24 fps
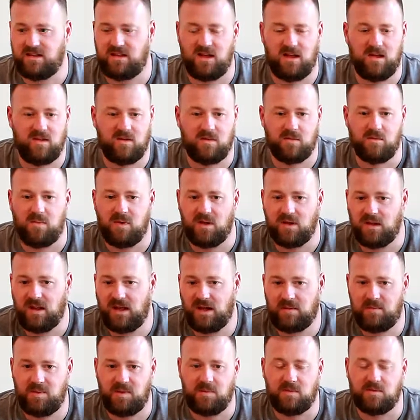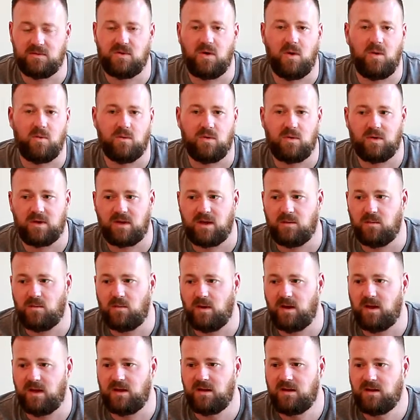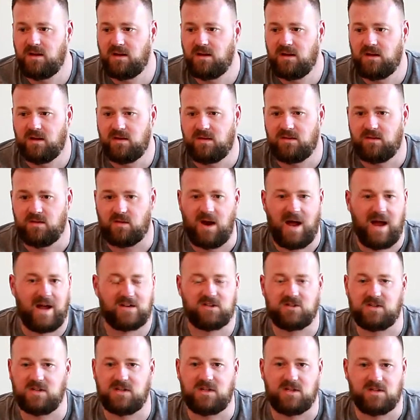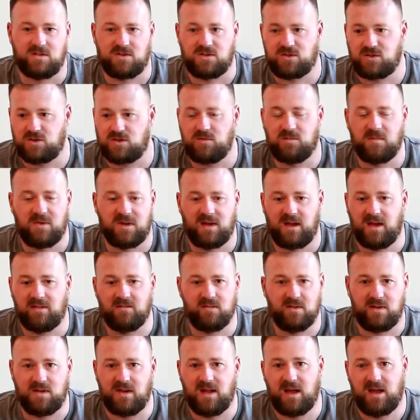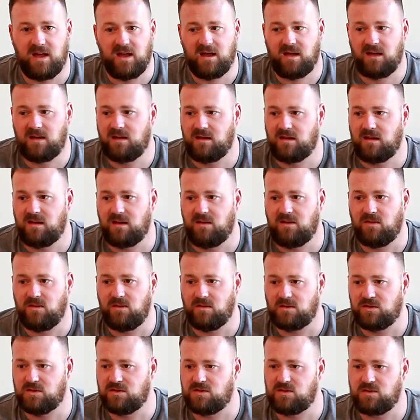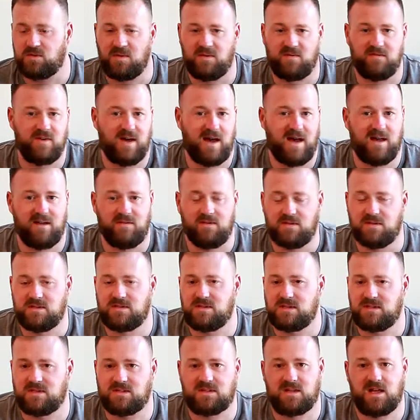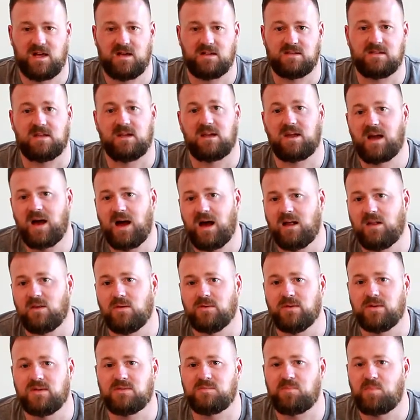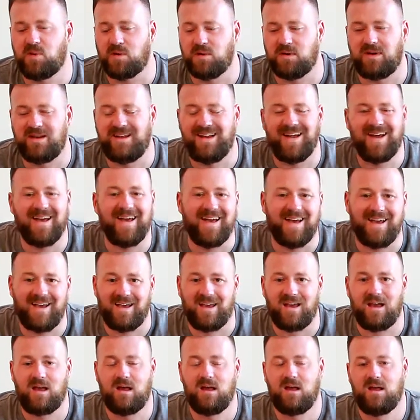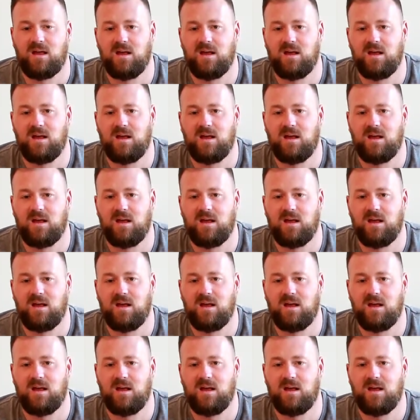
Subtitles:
and the other, but a lot of people don't look at what they're actually consuming every day. And they're consuming 5,000 and 6,000 calories per day,